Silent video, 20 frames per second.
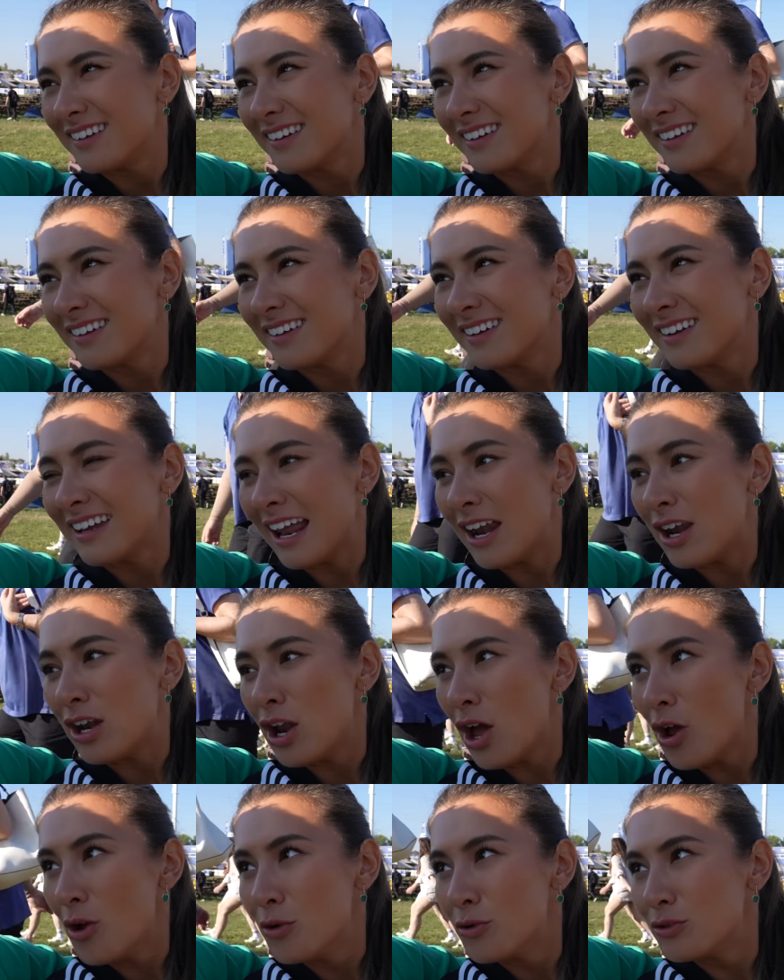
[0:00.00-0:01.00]
Yeah, loads
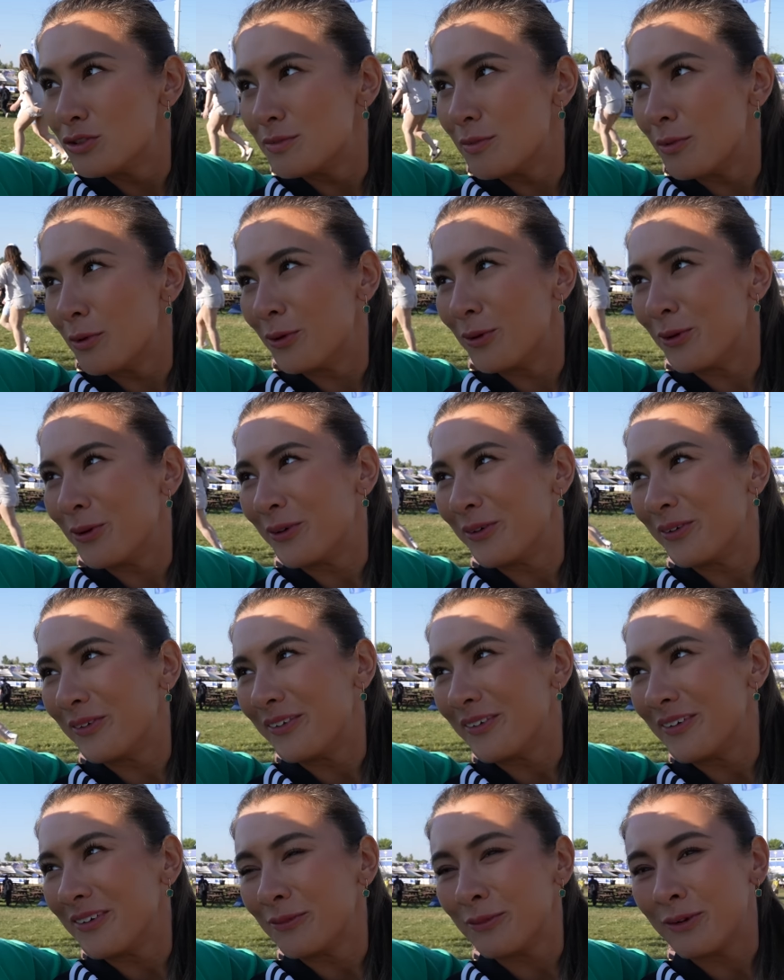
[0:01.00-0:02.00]
of mind games.
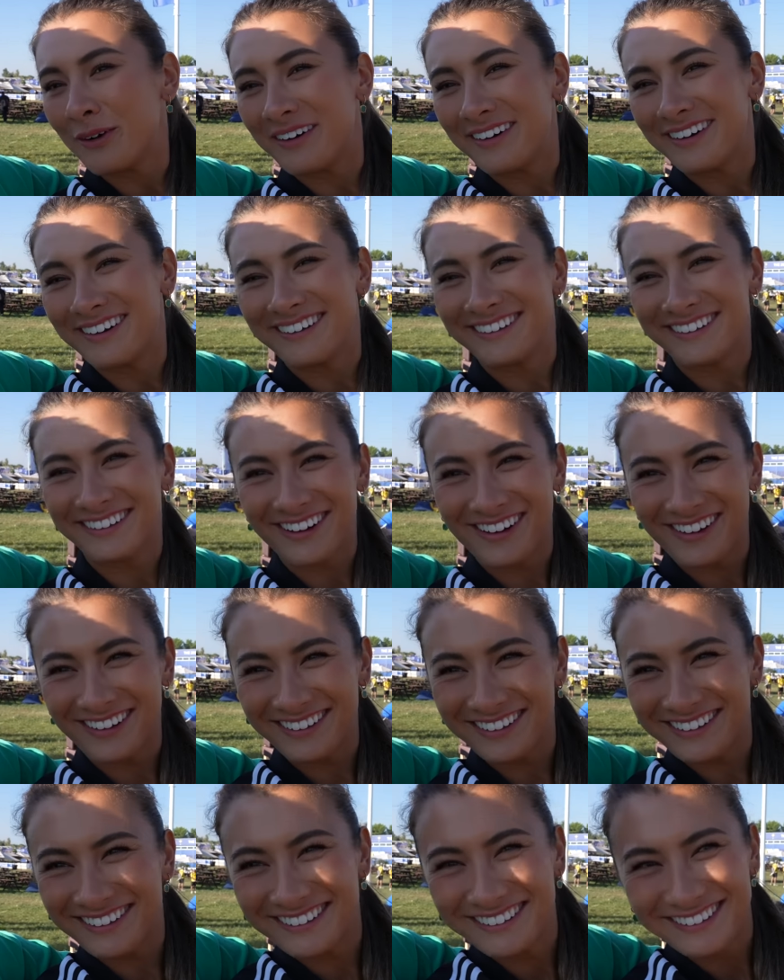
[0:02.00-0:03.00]
There's a tactic,
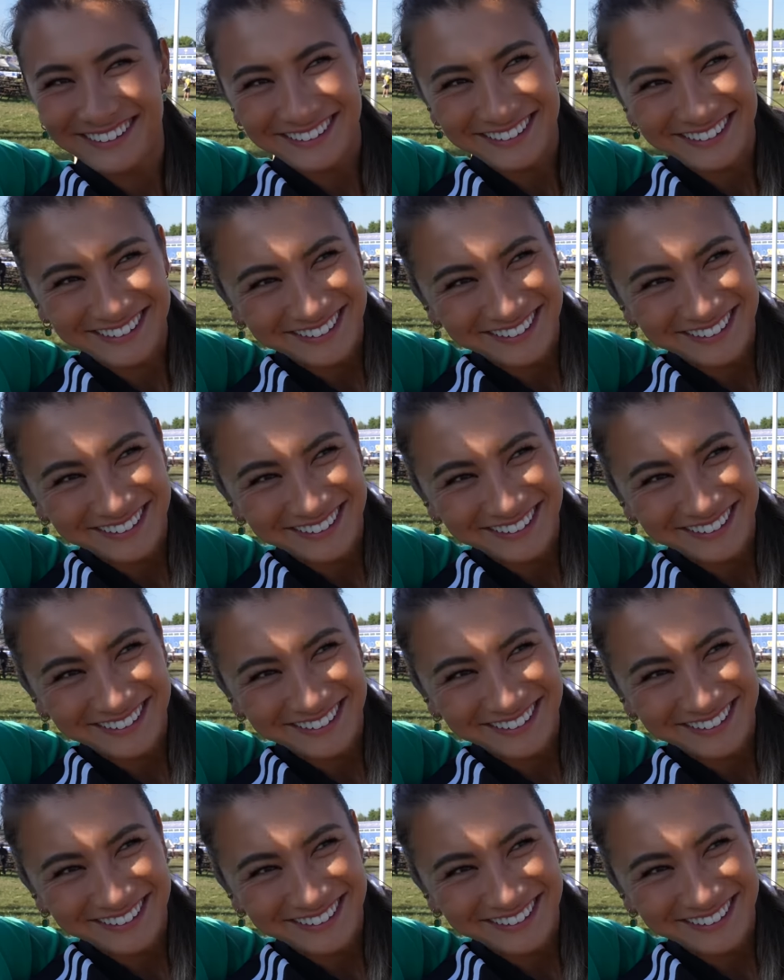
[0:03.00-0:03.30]
strategy.